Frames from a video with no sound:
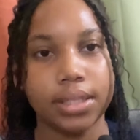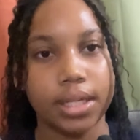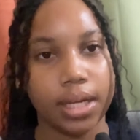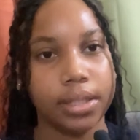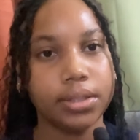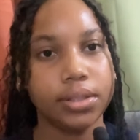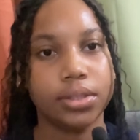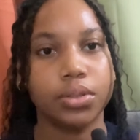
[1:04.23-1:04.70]

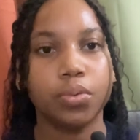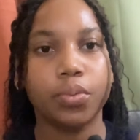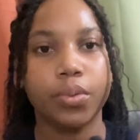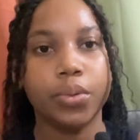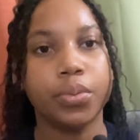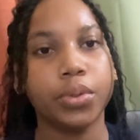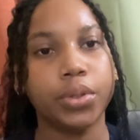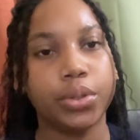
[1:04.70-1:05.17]
tests
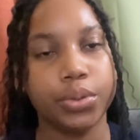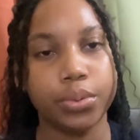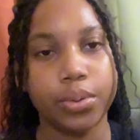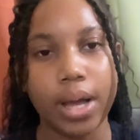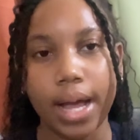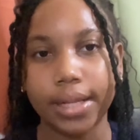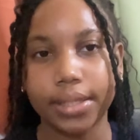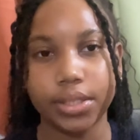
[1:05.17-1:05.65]
we would do
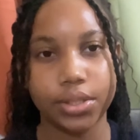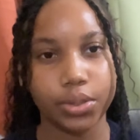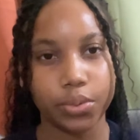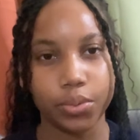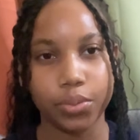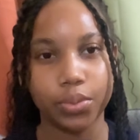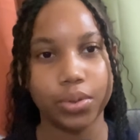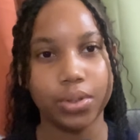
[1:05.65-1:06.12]
at
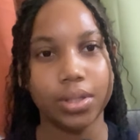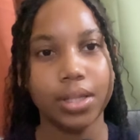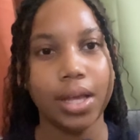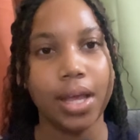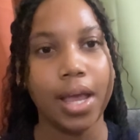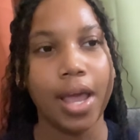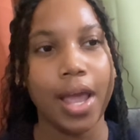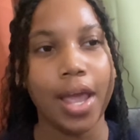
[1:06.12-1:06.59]
school.
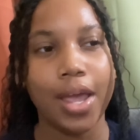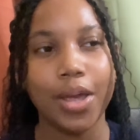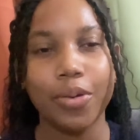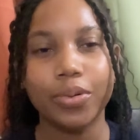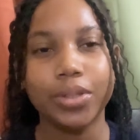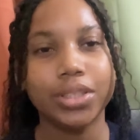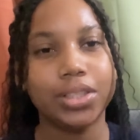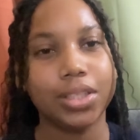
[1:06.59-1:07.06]
It
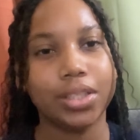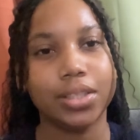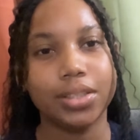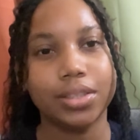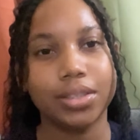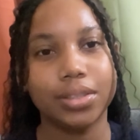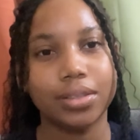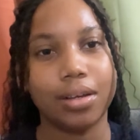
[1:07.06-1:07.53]
was
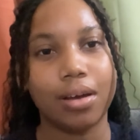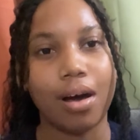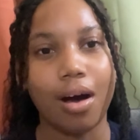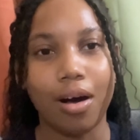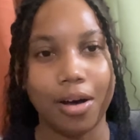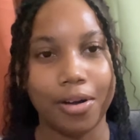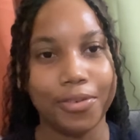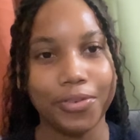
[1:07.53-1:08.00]
just
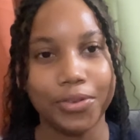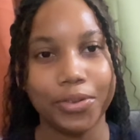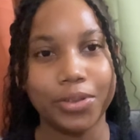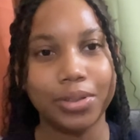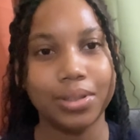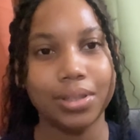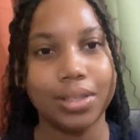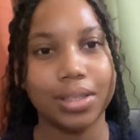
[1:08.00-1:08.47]

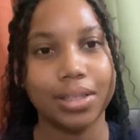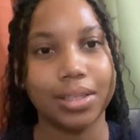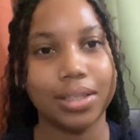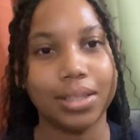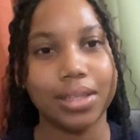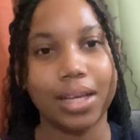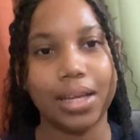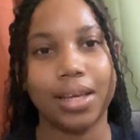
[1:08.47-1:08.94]
awful.
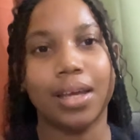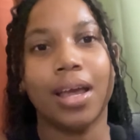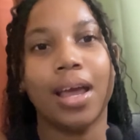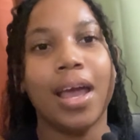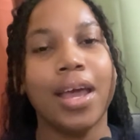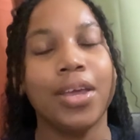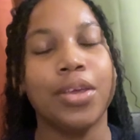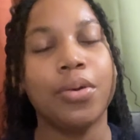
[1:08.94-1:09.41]
Like,
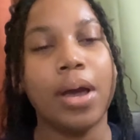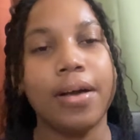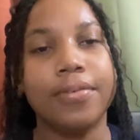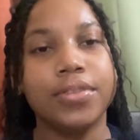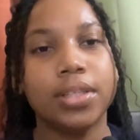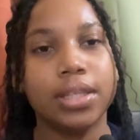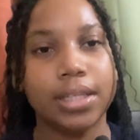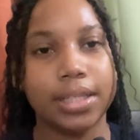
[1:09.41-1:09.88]
you have
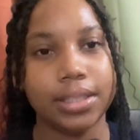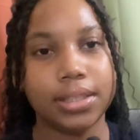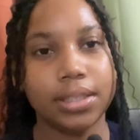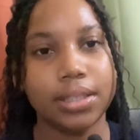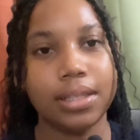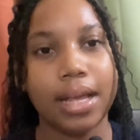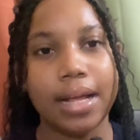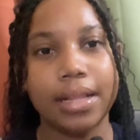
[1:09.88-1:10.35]
to
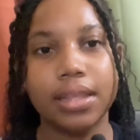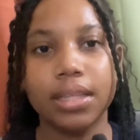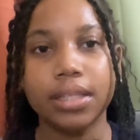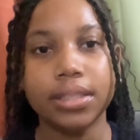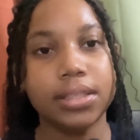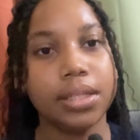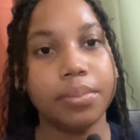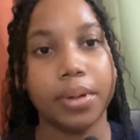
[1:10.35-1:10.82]
listen, and the
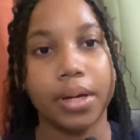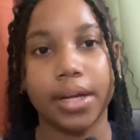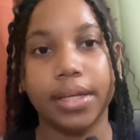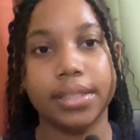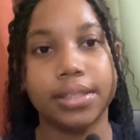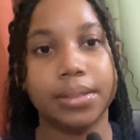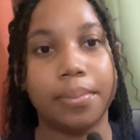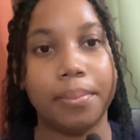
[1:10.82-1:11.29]
listening part
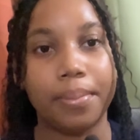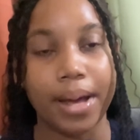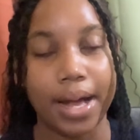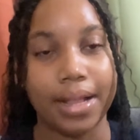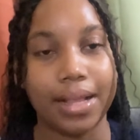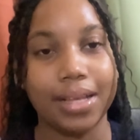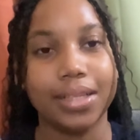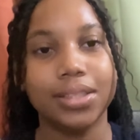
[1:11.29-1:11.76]
isn't
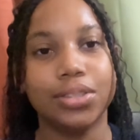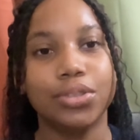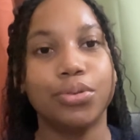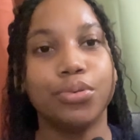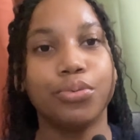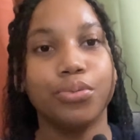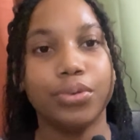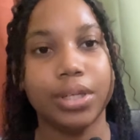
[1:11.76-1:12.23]
bad, it's
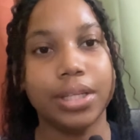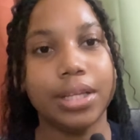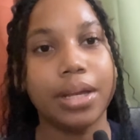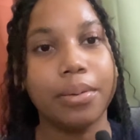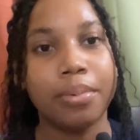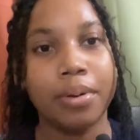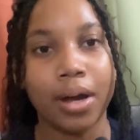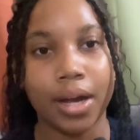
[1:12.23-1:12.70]
the
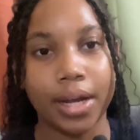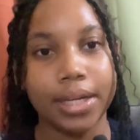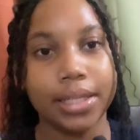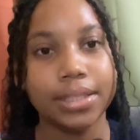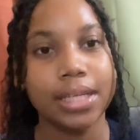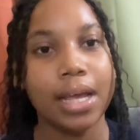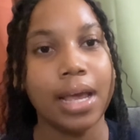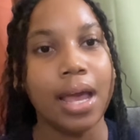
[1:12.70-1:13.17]
reading
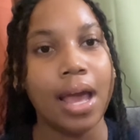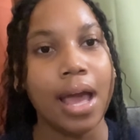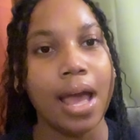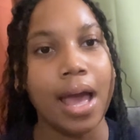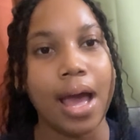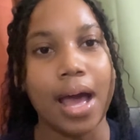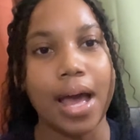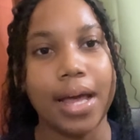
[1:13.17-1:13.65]
part,
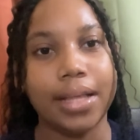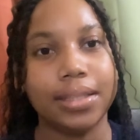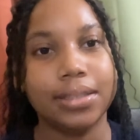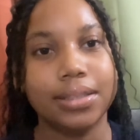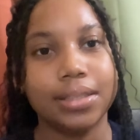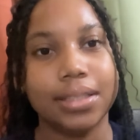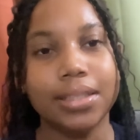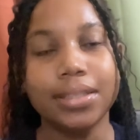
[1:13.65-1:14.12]

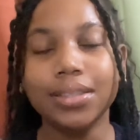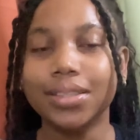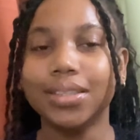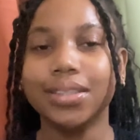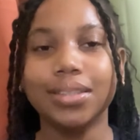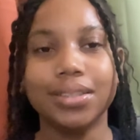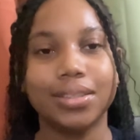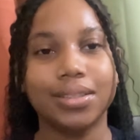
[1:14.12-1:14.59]
and it's
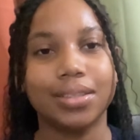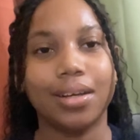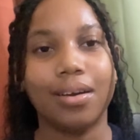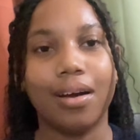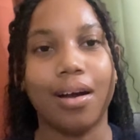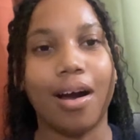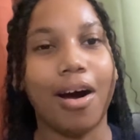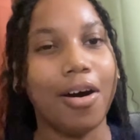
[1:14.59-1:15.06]
just
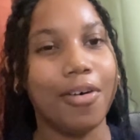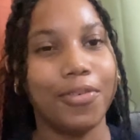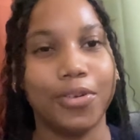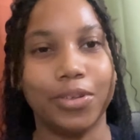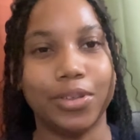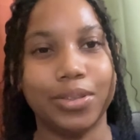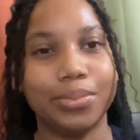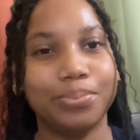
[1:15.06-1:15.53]

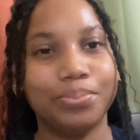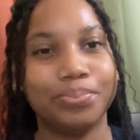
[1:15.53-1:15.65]
awful.